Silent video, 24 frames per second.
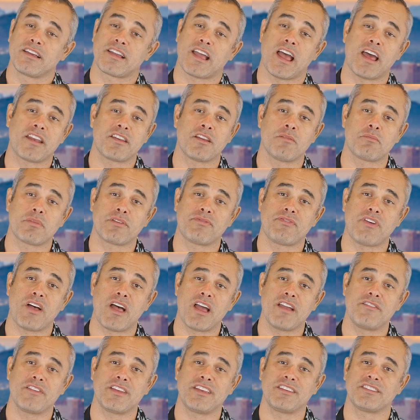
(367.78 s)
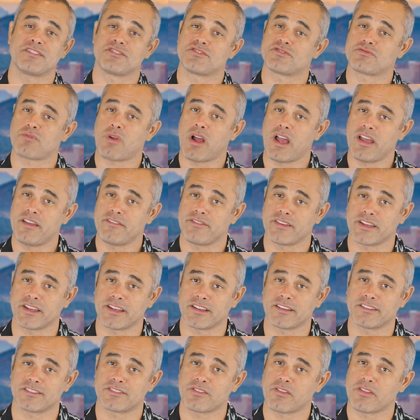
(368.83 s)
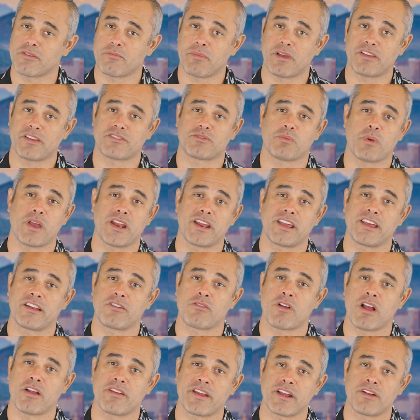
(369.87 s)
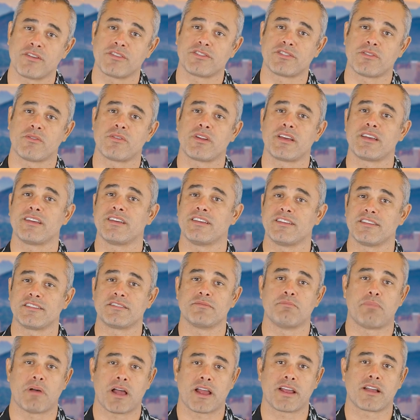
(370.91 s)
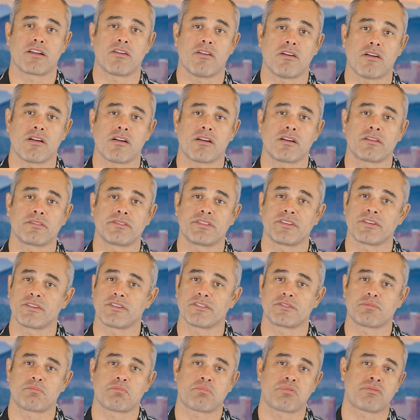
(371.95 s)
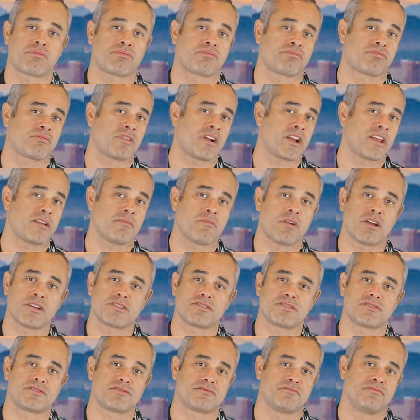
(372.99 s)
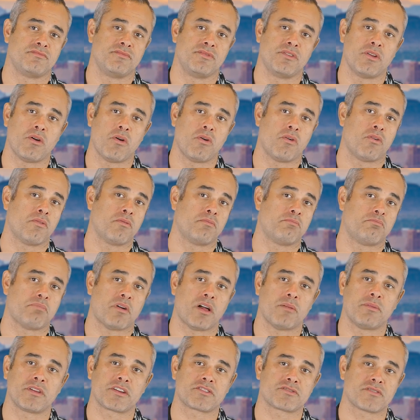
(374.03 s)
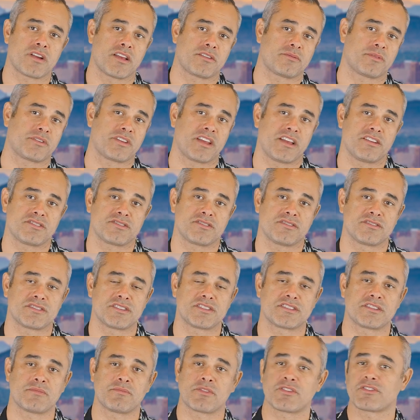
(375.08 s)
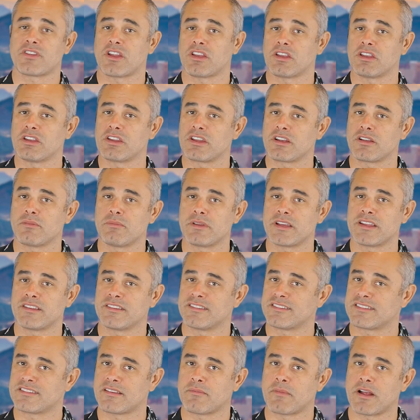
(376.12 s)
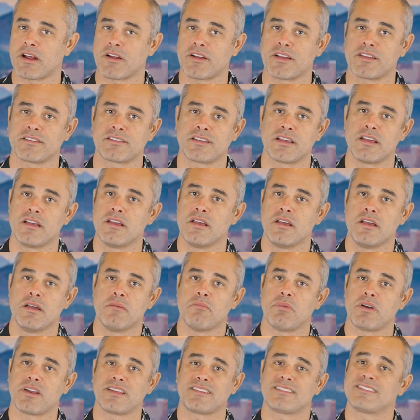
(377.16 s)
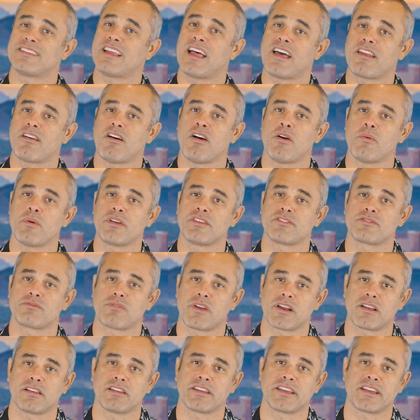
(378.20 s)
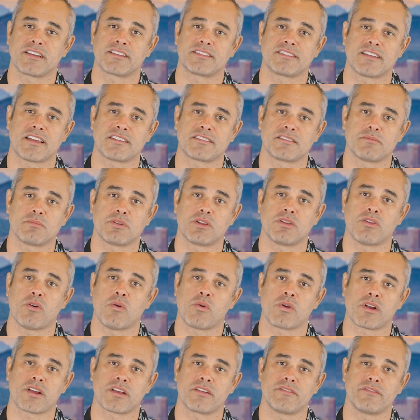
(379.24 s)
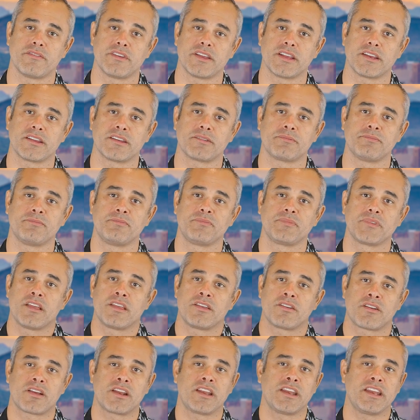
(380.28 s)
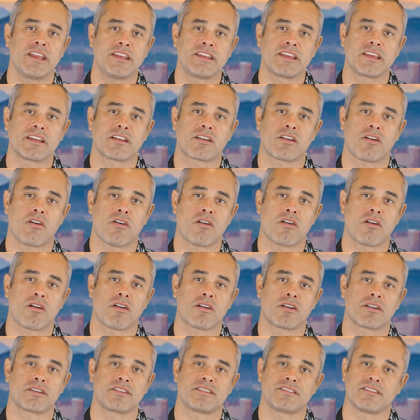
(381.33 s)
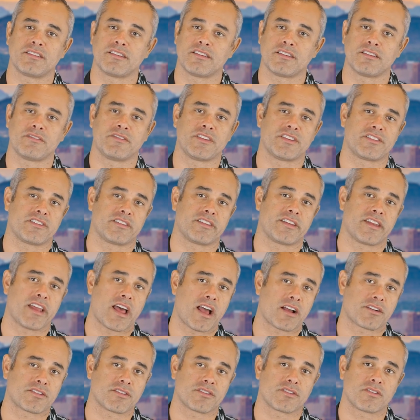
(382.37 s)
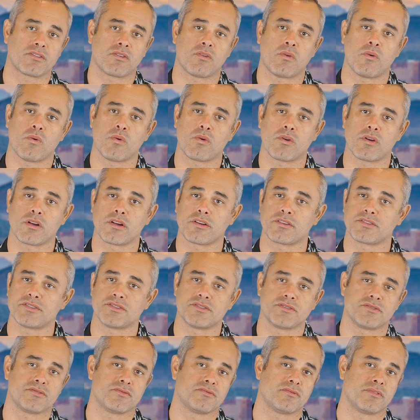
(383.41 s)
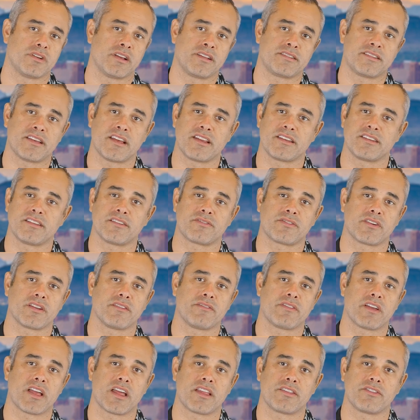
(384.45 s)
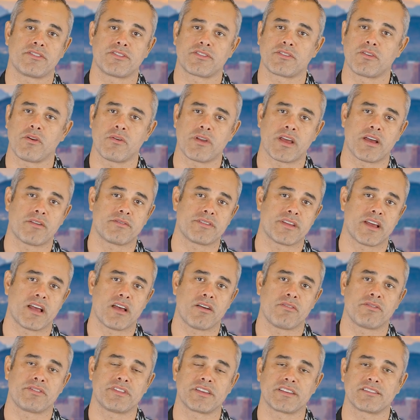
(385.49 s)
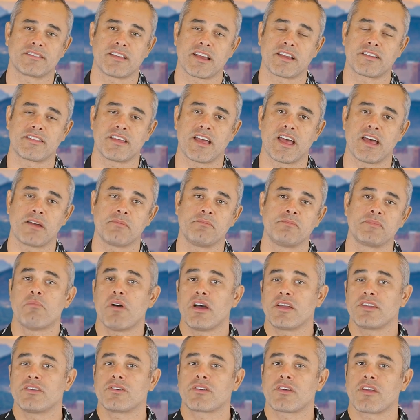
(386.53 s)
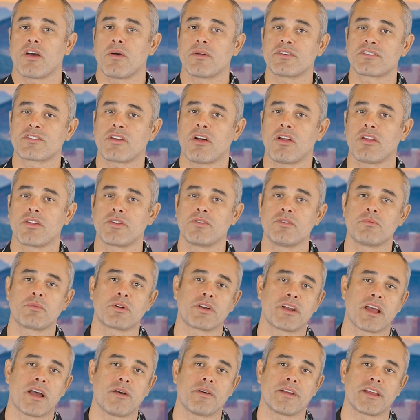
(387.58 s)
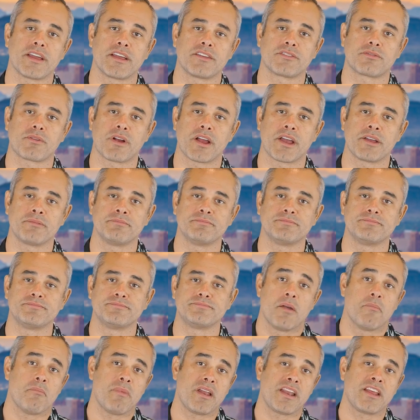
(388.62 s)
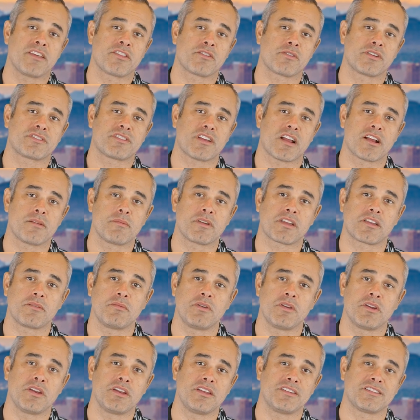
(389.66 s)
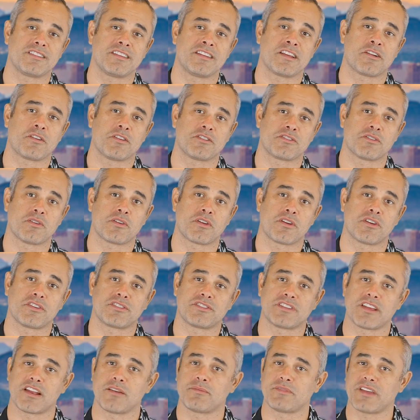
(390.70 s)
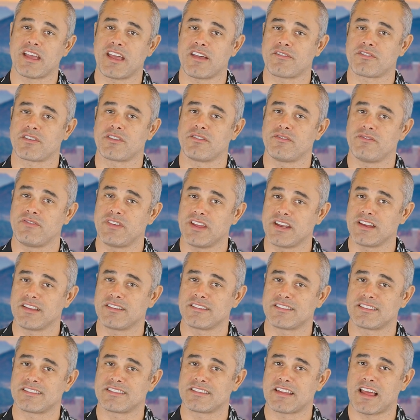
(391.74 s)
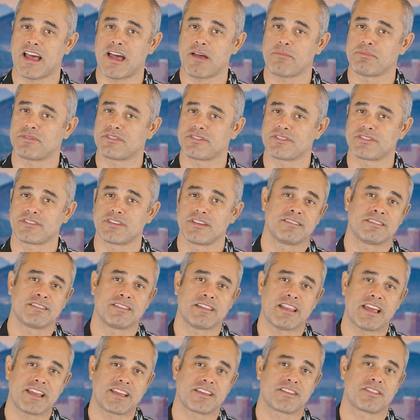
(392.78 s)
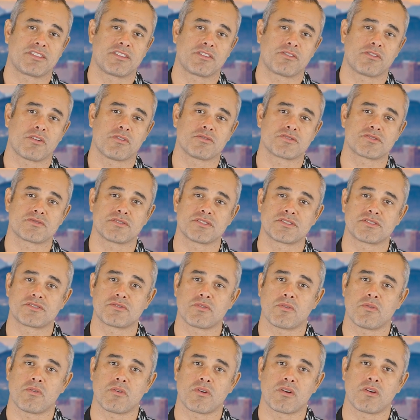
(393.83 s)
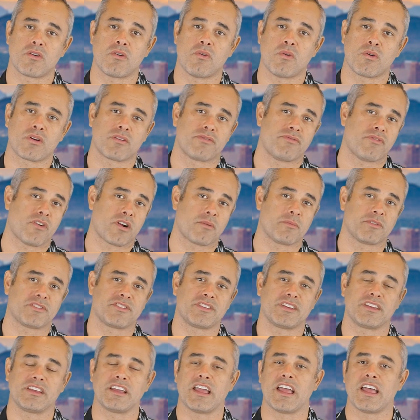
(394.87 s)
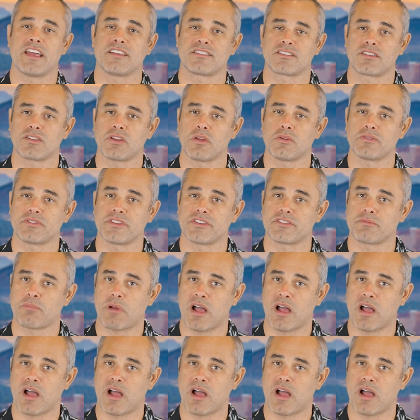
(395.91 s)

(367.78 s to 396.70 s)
Con number five is driving. So the best way to get around Arizona is by car. There's pretty much no public transportation system. There's a little bit in some areas, but it's not always readily accessible or convenient you're gonna need to get a car to visit the doctor or to attend different events, go downtown, things like that. But you can always call an Uber nowadays, right? Many of the retirement communities in Arizona are set up to have convenience stops like the grocery store or pharmacy as close as